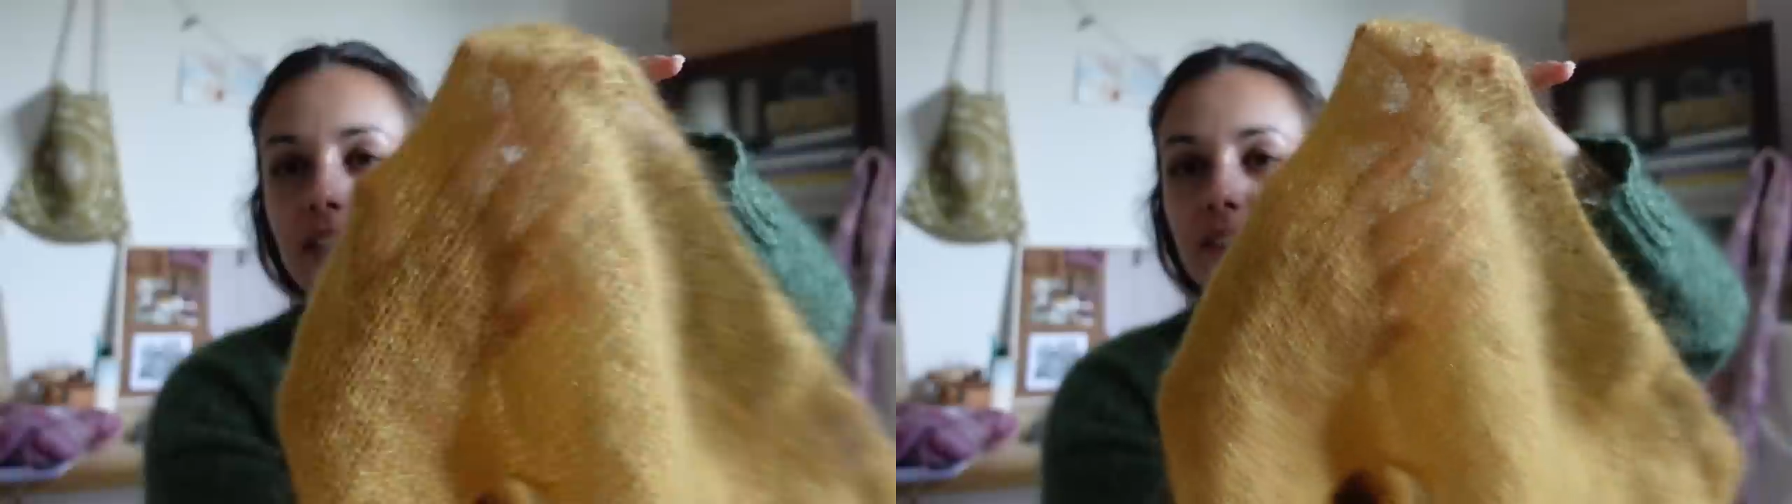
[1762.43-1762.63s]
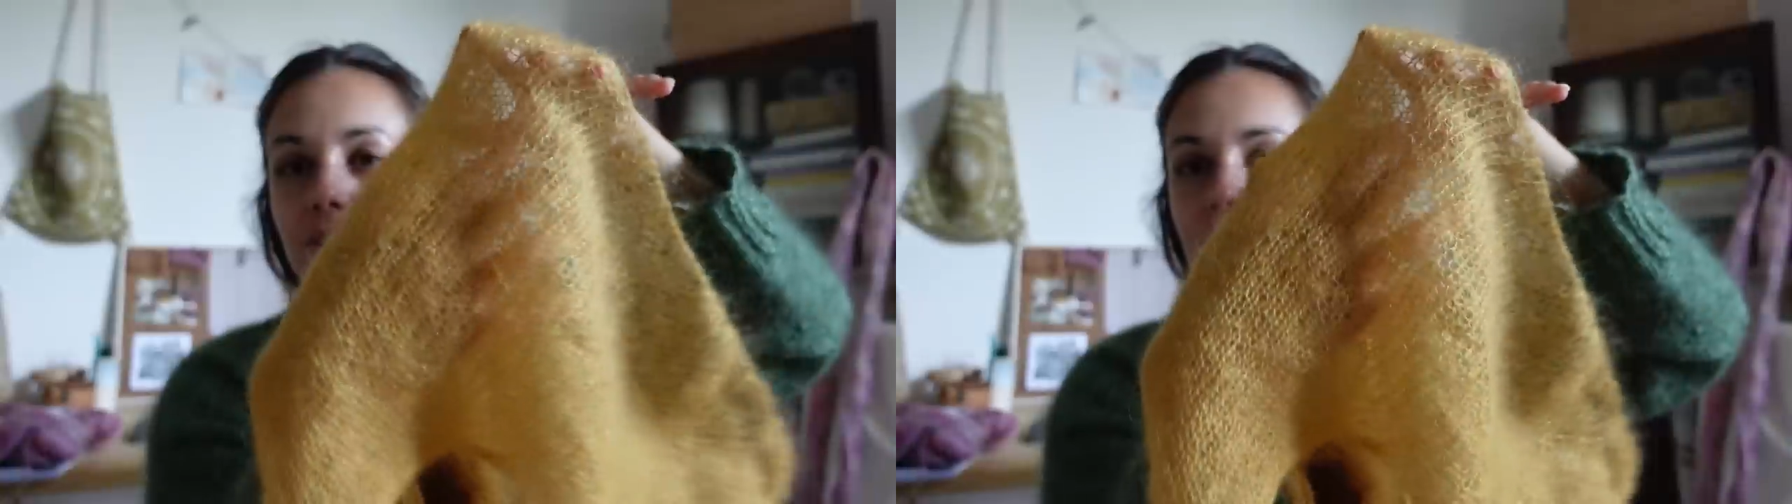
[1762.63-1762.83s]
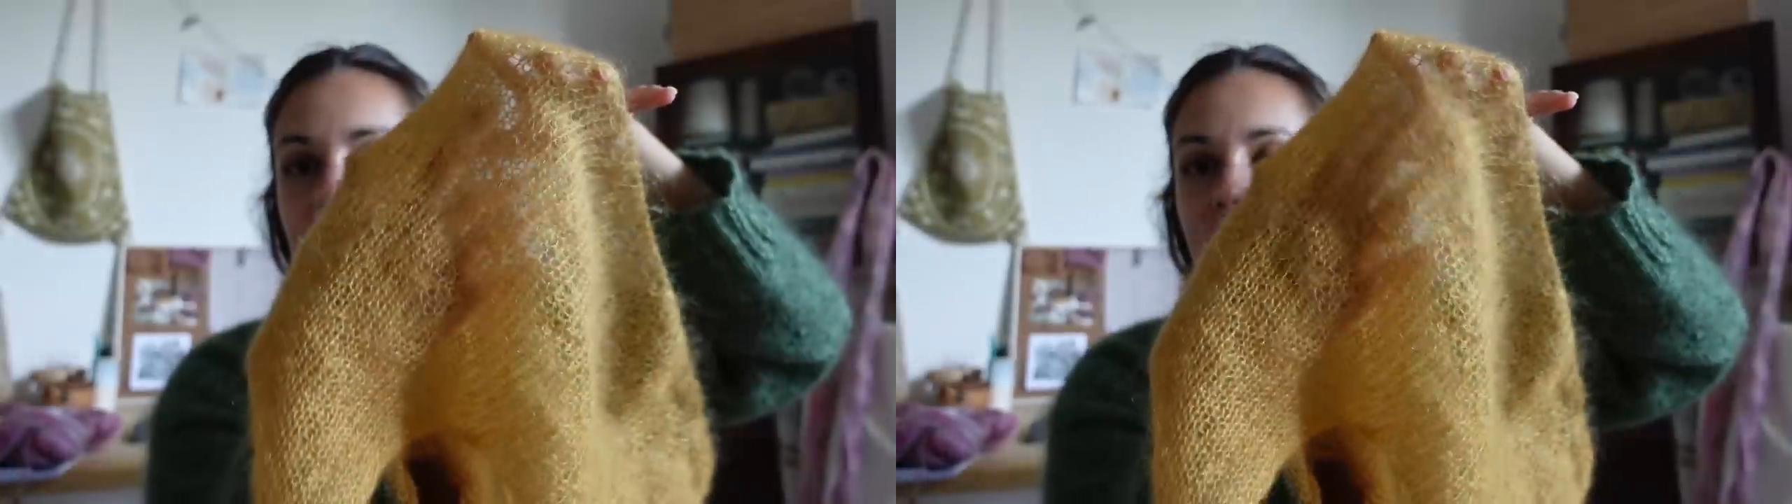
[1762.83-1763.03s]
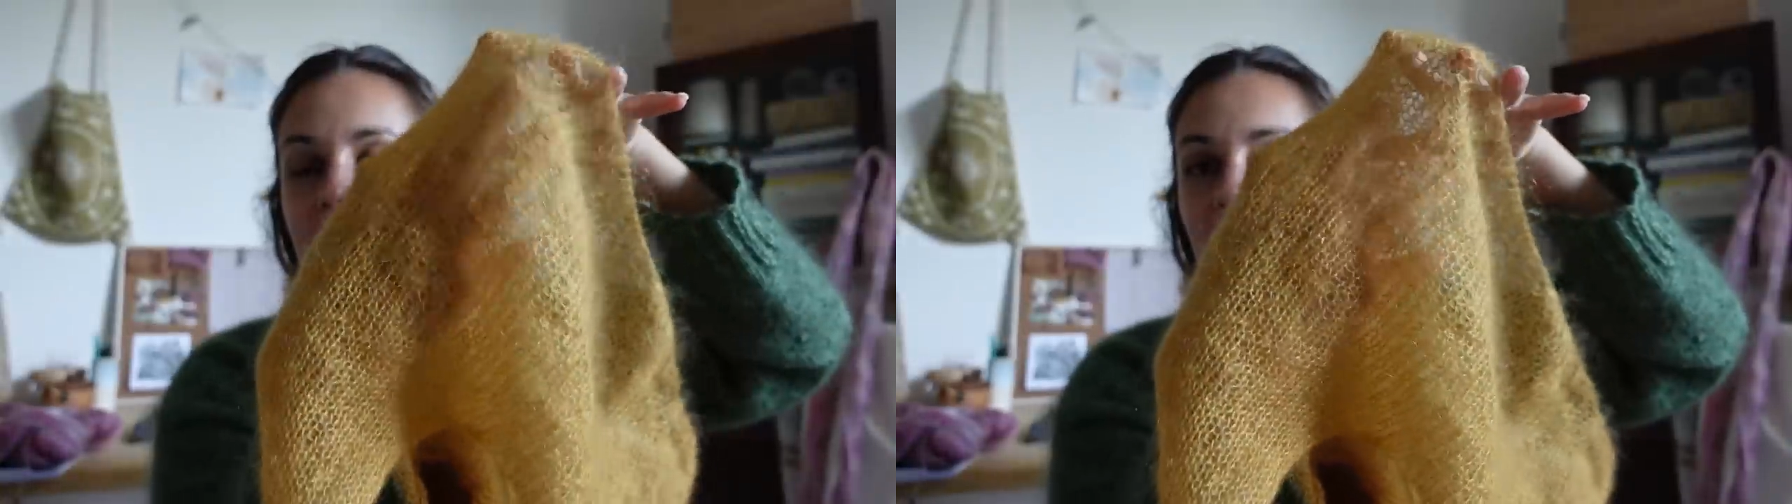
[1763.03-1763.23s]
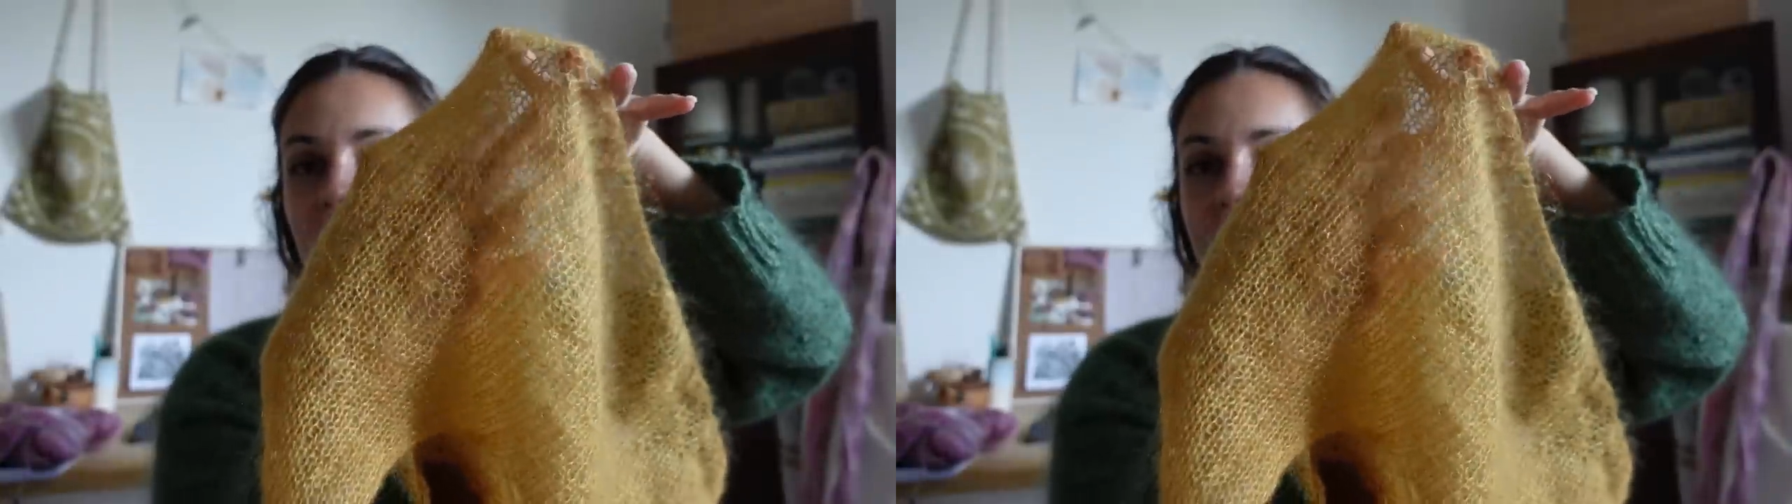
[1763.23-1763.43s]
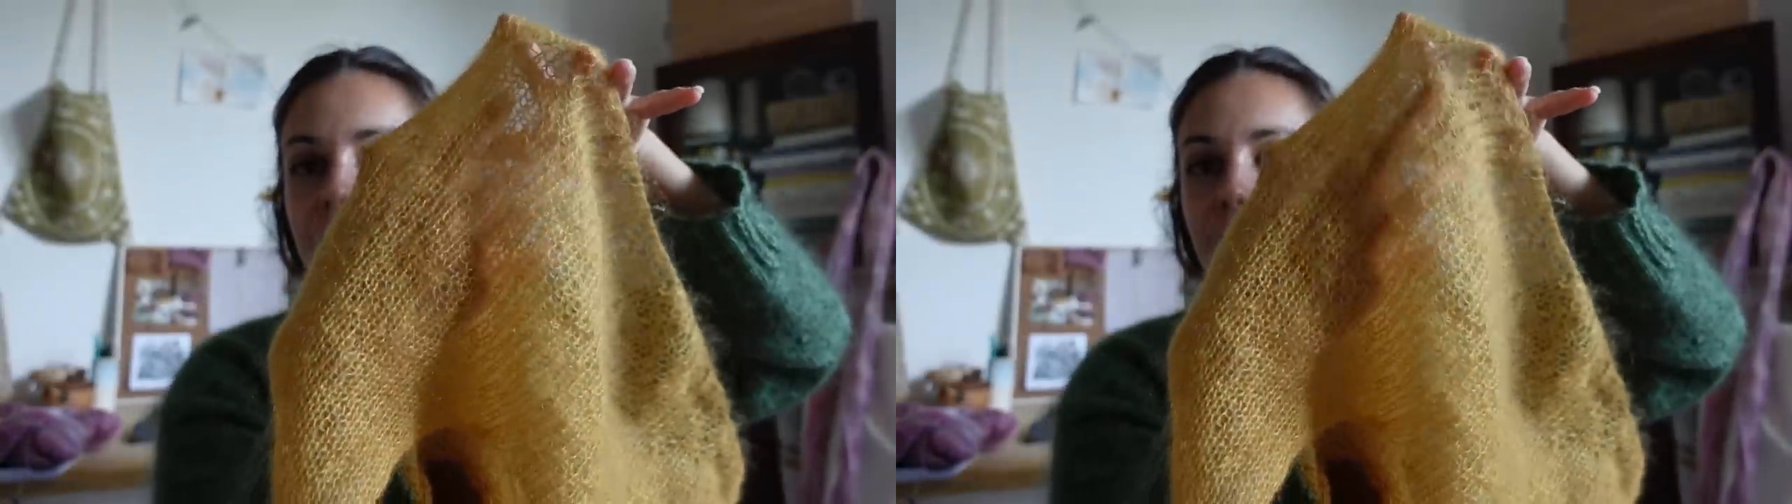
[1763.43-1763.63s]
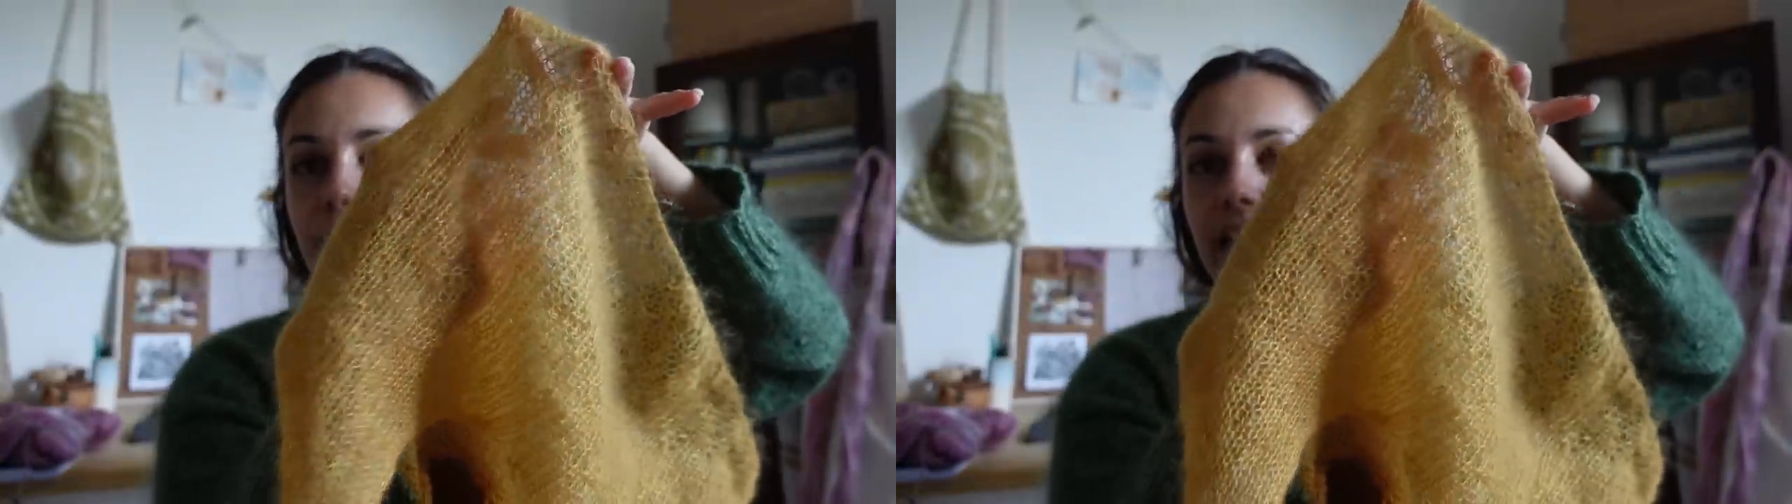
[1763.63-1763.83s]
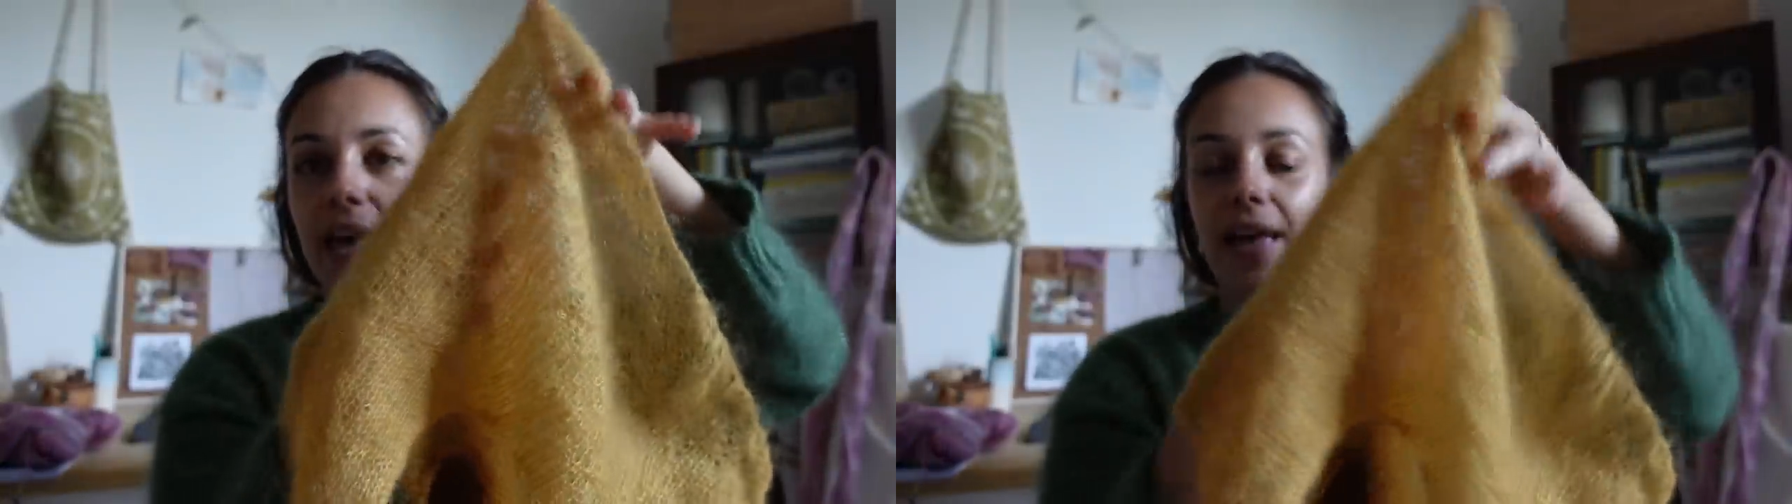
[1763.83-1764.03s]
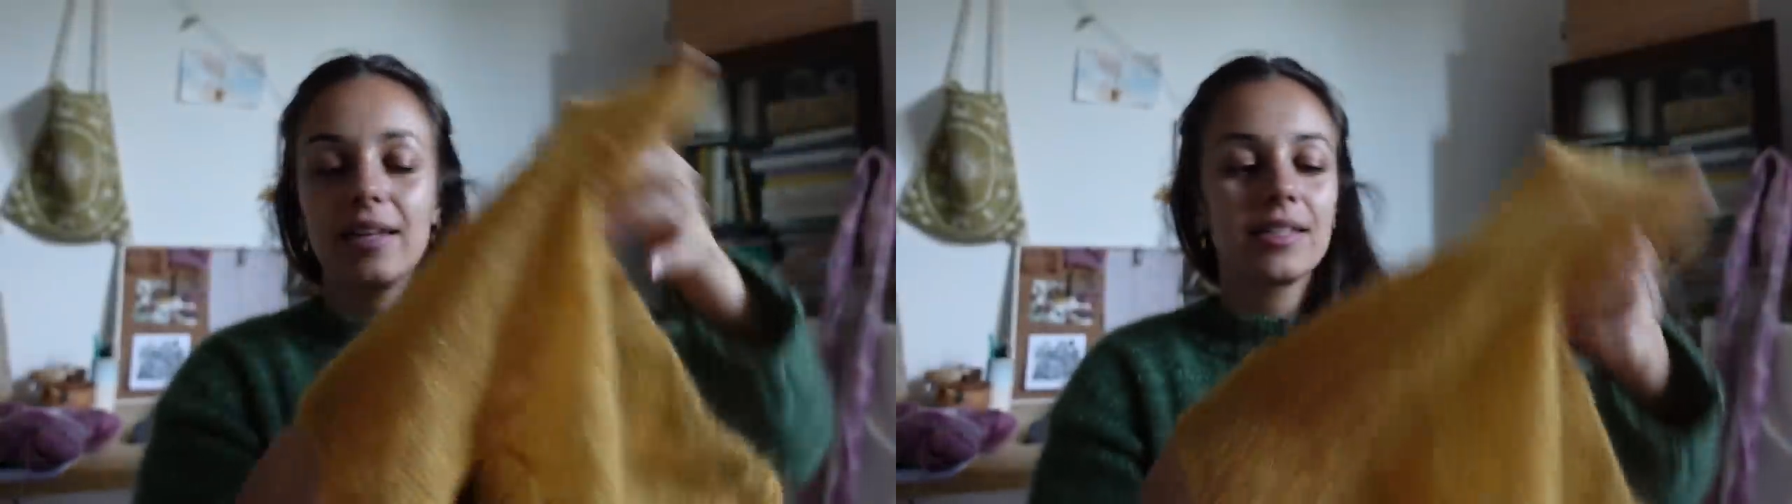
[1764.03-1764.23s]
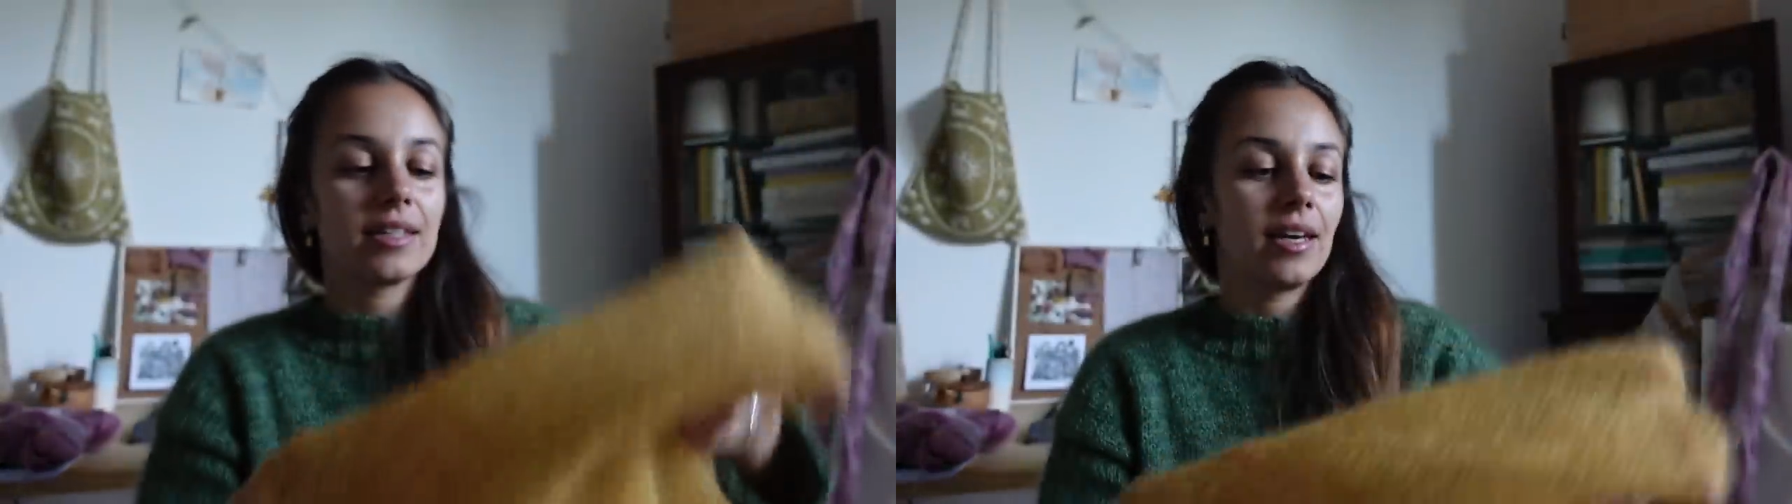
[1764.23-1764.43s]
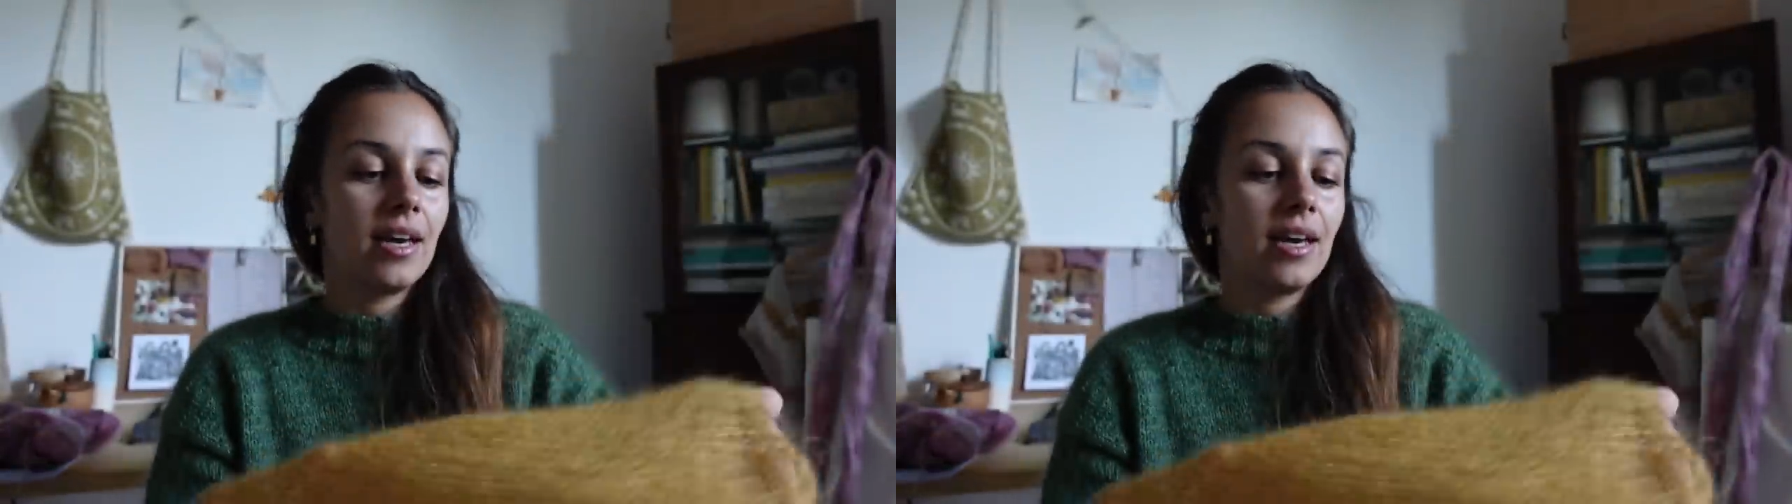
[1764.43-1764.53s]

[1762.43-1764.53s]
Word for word: as you can see you can see my hand